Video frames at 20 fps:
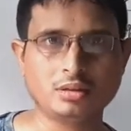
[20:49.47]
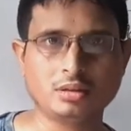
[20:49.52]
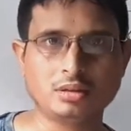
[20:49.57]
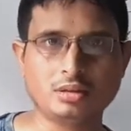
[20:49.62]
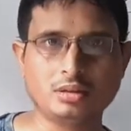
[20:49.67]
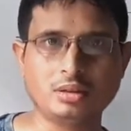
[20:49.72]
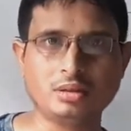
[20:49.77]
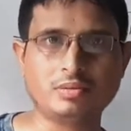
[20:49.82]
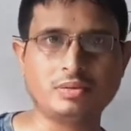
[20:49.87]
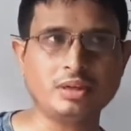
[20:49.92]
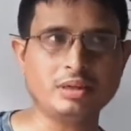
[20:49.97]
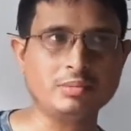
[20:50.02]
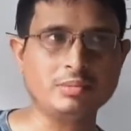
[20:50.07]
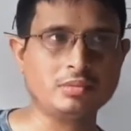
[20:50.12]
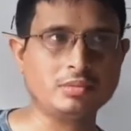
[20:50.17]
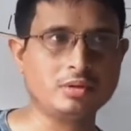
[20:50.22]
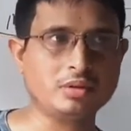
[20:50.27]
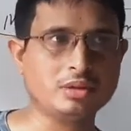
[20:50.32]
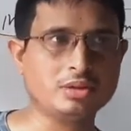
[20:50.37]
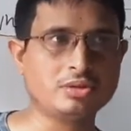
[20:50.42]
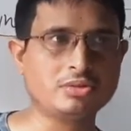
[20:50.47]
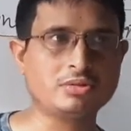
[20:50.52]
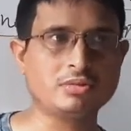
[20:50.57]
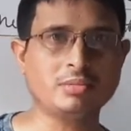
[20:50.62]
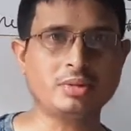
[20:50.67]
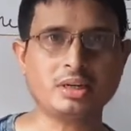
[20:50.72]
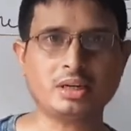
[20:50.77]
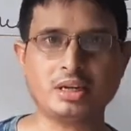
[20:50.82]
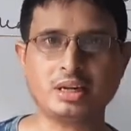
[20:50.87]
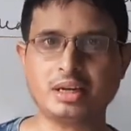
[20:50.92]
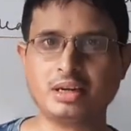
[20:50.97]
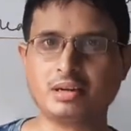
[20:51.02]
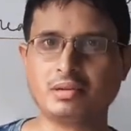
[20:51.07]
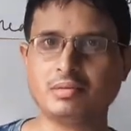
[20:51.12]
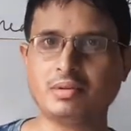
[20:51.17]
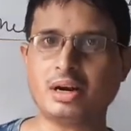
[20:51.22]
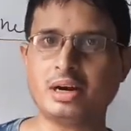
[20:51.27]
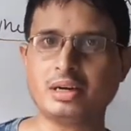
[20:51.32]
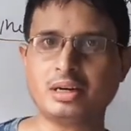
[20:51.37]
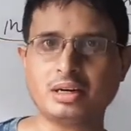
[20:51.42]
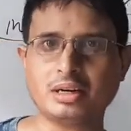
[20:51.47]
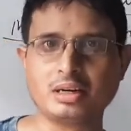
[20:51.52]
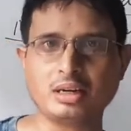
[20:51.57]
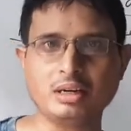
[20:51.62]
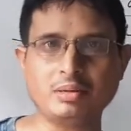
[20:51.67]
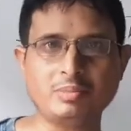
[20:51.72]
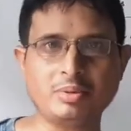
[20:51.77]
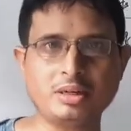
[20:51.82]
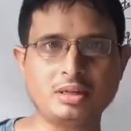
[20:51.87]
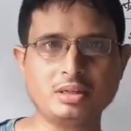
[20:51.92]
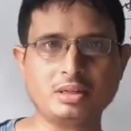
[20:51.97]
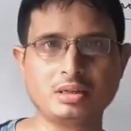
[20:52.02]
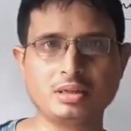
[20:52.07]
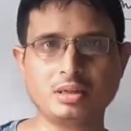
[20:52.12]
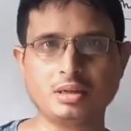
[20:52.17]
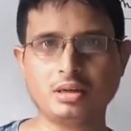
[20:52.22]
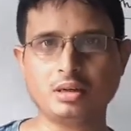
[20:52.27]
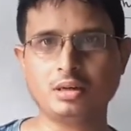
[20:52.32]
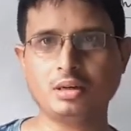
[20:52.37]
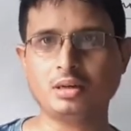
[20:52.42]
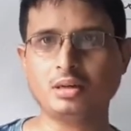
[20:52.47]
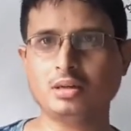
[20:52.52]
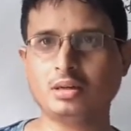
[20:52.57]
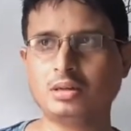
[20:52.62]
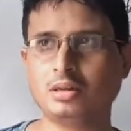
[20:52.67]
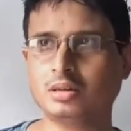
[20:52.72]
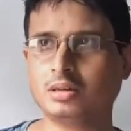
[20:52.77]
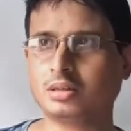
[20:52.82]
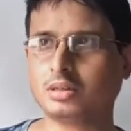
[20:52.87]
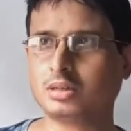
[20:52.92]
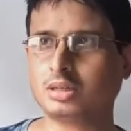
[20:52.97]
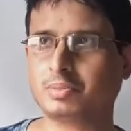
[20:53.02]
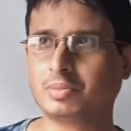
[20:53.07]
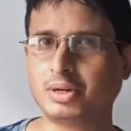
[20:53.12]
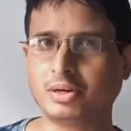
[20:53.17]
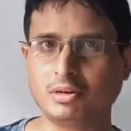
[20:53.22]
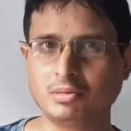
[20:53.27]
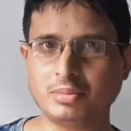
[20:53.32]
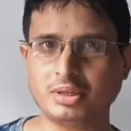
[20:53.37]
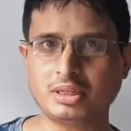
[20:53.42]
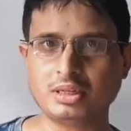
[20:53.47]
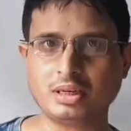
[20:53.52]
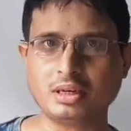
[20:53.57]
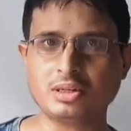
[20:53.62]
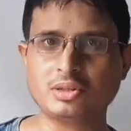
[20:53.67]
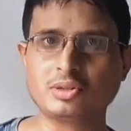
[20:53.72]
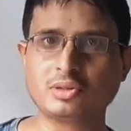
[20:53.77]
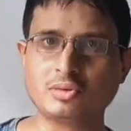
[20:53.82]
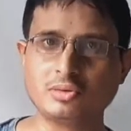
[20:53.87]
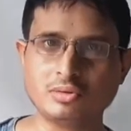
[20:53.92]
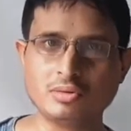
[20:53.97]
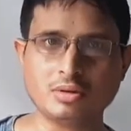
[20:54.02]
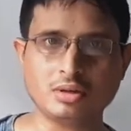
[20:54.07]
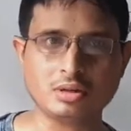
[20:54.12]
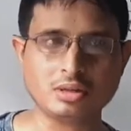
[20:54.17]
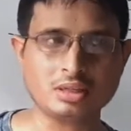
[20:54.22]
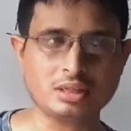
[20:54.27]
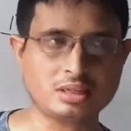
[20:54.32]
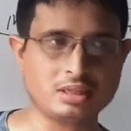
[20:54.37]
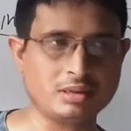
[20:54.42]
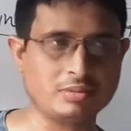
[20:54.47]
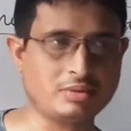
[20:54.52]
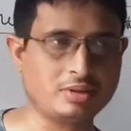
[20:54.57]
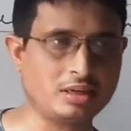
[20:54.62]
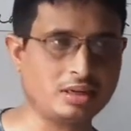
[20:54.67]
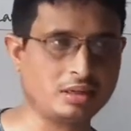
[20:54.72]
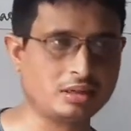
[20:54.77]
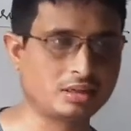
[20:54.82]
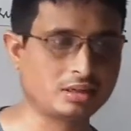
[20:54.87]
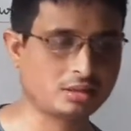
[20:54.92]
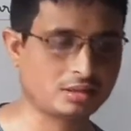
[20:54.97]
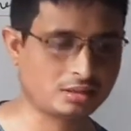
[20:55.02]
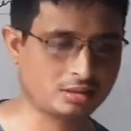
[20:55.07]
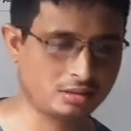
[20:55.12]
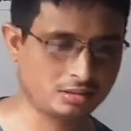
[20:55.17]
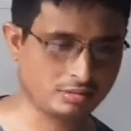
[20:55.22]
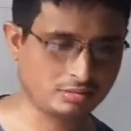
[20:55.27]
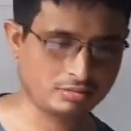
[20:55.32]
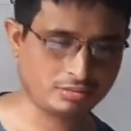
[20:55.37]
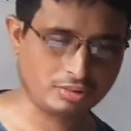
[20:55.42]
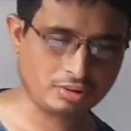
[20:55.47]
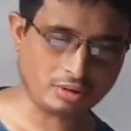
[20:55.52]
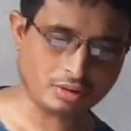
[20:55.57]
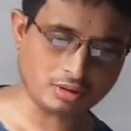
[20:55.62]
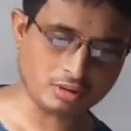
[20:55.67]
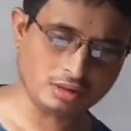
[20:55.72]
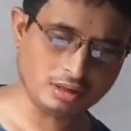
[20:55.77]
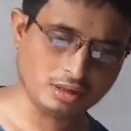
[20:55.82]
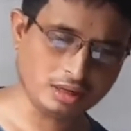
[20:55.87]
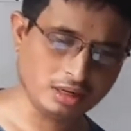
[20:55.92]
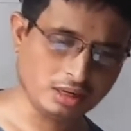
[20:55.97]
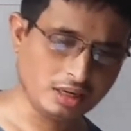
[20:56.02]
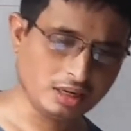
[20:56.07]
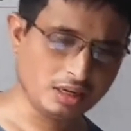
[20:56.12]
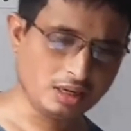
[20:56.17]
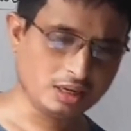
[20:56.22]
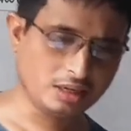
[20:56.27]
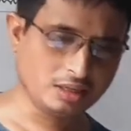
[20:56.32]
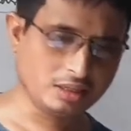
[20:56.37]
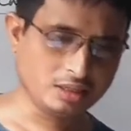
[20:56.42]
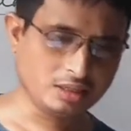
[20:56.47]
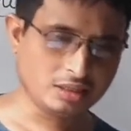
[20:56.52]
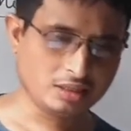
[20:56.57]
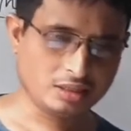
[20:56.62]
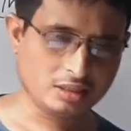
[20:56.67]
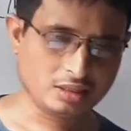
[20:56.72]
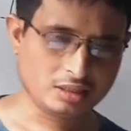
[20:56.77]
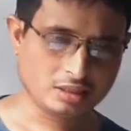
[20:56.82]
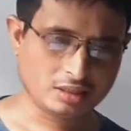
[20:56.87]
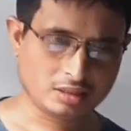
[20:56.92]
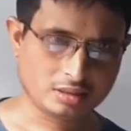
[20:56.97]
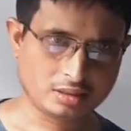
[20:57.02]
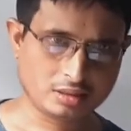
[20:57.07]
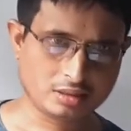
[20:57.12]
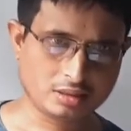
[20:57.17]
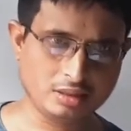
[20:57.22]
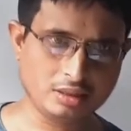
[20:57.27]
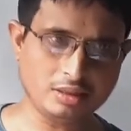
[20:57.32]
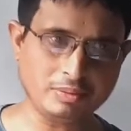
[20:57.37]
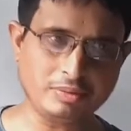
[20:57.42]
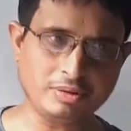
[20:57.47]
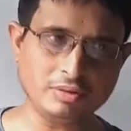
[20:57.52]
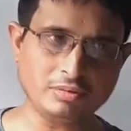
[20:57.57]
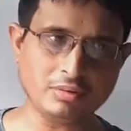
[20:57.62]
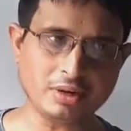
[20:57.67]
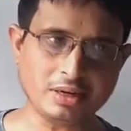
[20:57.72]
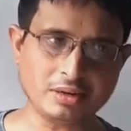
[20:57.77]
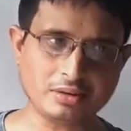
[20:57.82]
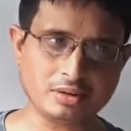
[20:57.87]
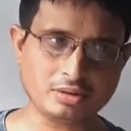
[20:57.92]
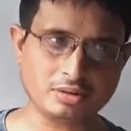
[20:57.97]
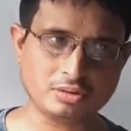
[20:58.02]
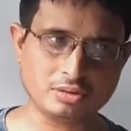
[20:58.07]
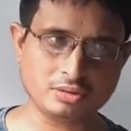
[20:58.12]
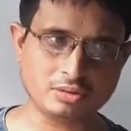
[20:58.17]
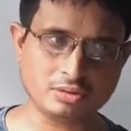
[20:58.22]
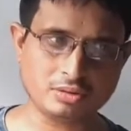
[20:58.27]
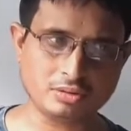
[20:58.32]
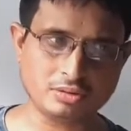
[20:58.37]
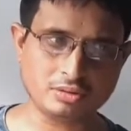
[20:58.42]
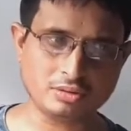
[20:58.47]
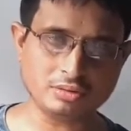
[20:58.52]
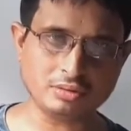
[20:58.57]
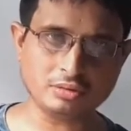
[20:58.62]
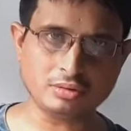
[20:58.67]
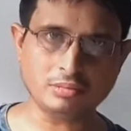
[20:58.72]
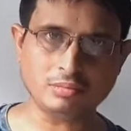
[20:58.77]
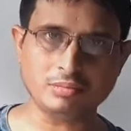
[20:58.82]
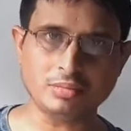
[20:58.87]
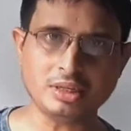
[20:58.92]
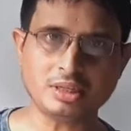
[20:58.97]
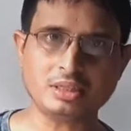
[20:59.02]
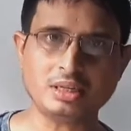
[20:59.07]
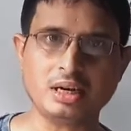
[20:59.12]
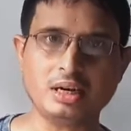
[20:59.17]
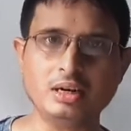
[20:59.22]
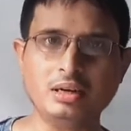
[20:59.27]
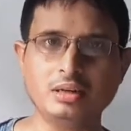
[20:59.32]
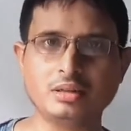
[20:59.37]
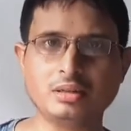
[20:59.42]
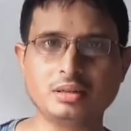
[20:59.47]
different instrument like vernier calipers, spirometers, screw gauge, etc. For if you want to measure